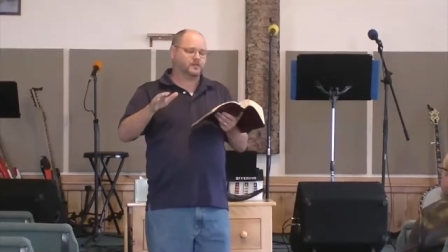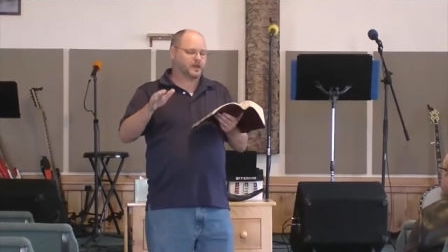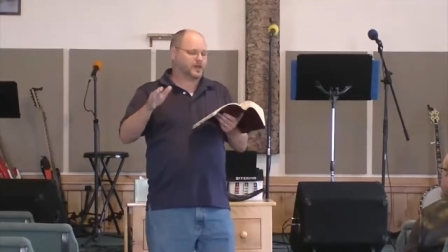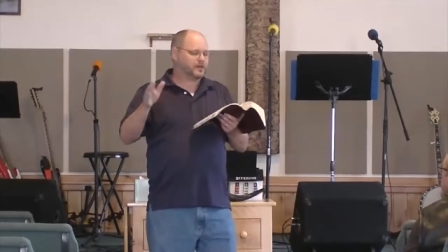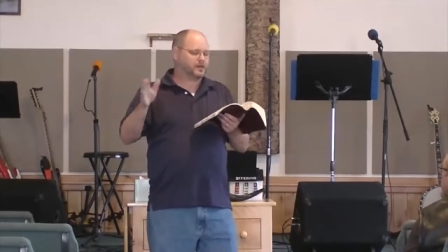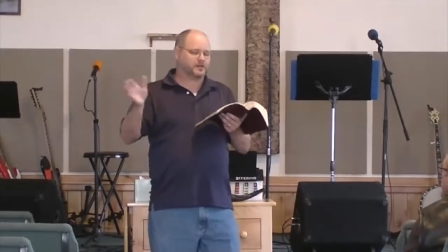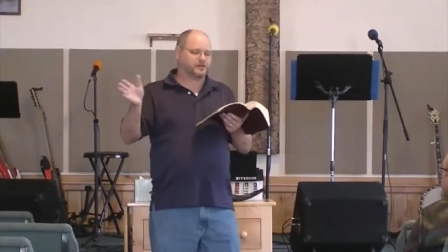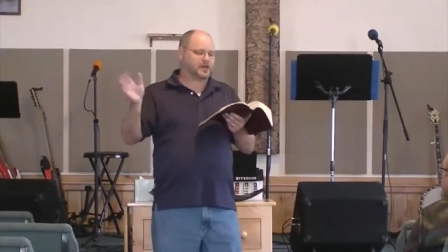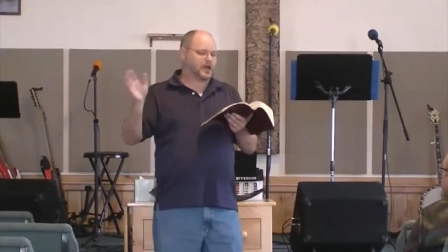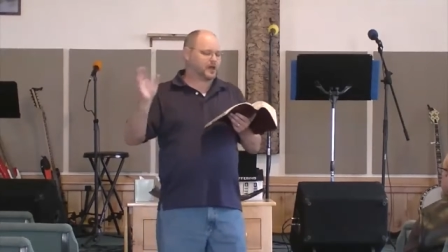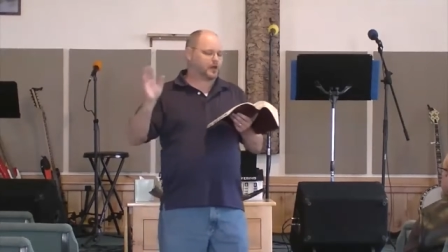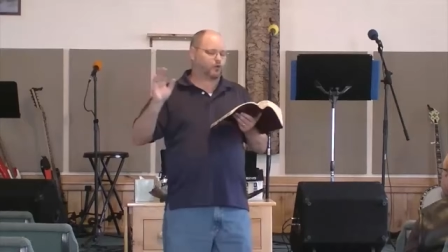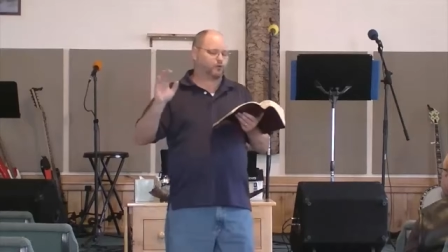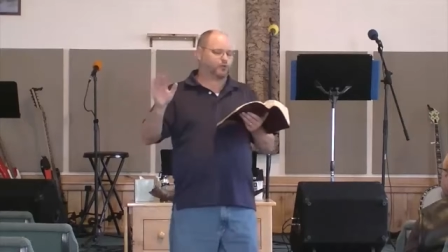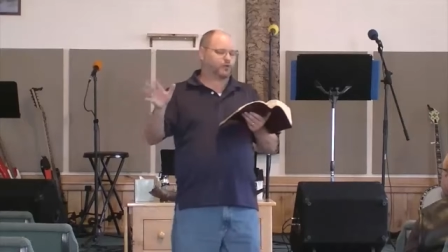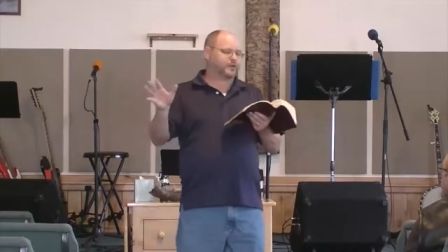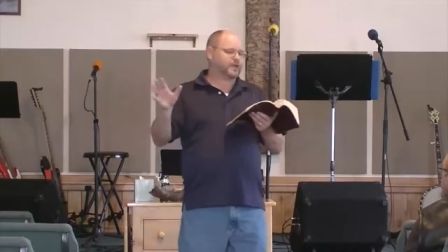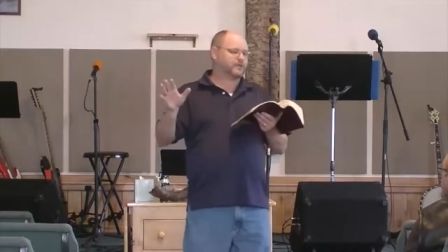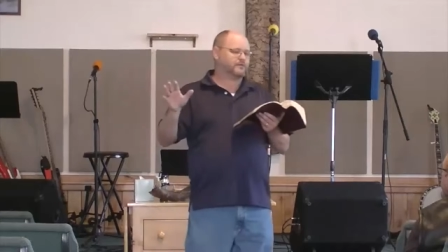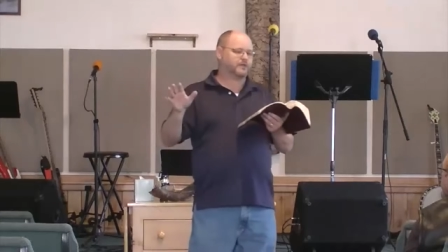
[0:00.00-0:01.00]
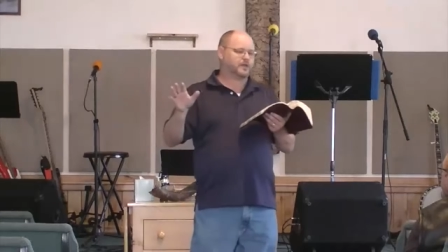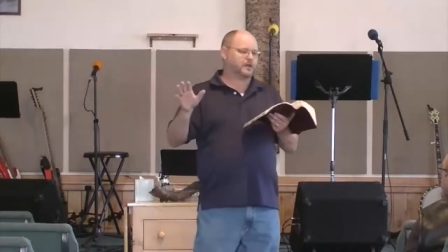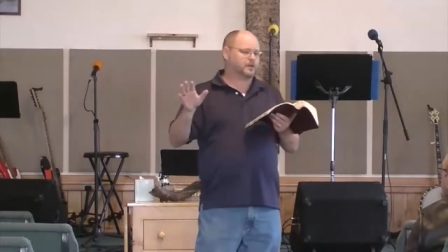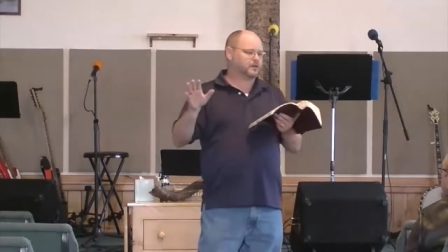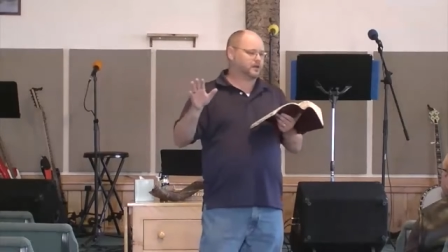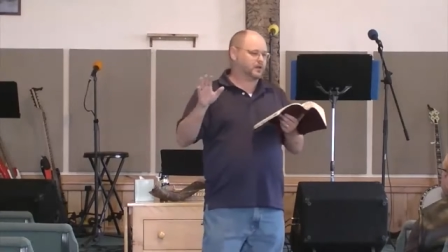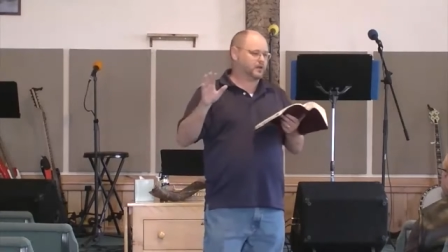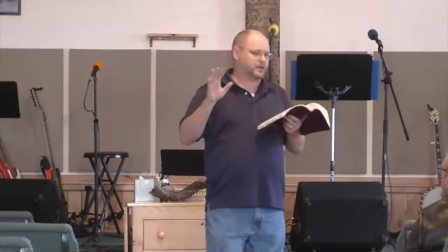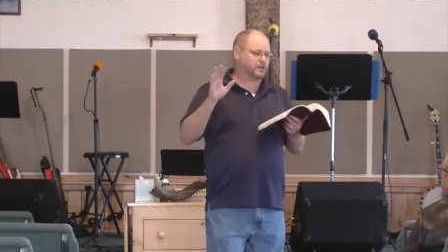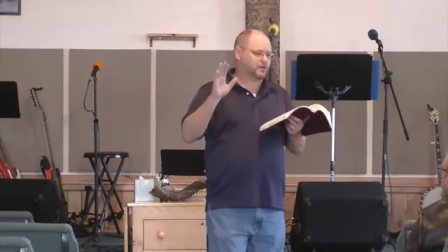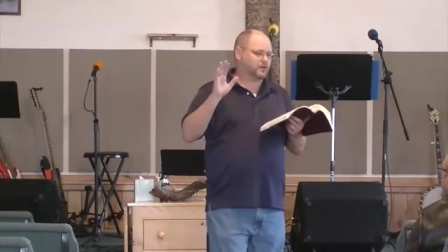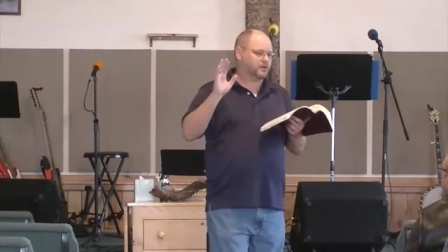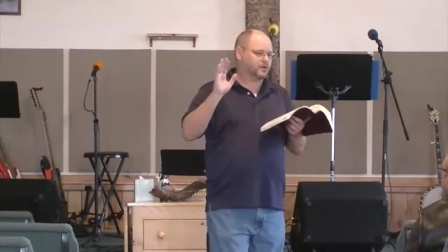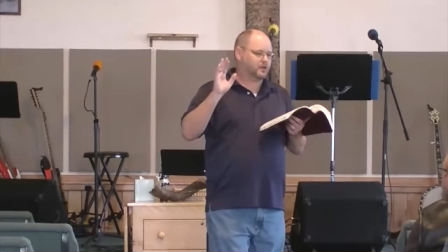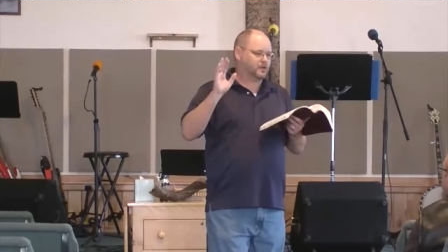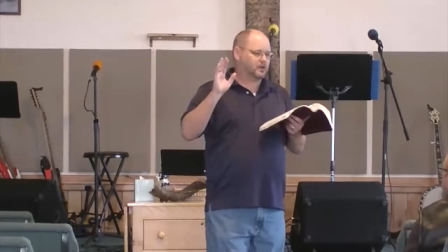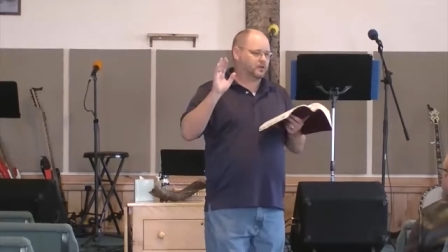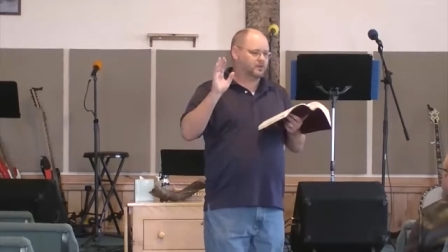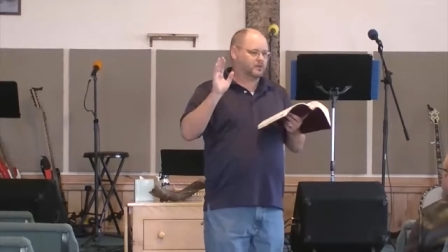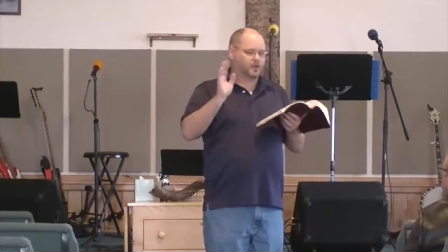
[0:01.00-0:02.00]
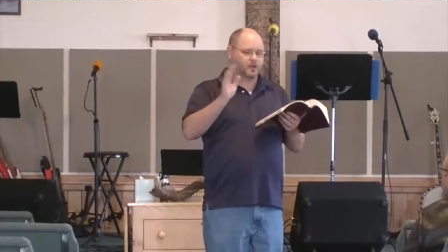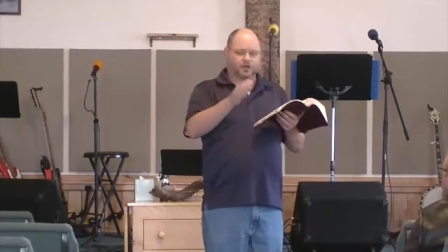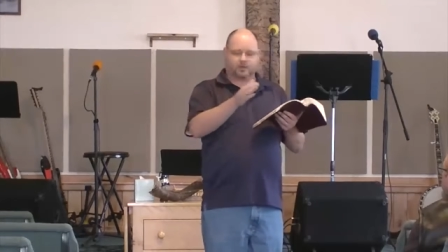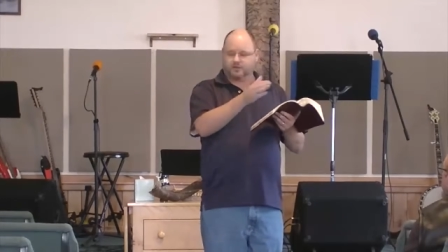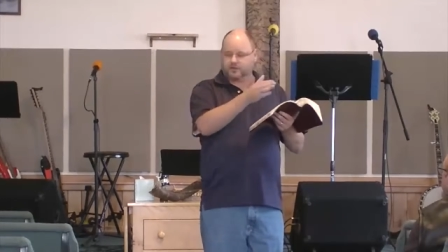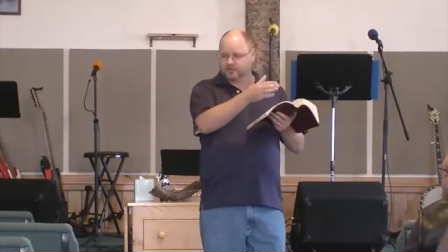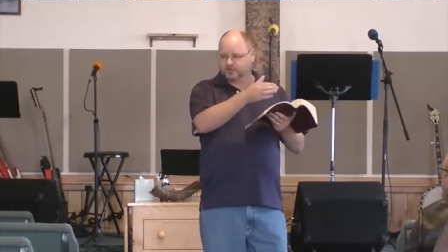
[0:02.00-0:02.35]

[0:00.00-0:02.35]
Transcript: That does, I don't believe in, in the,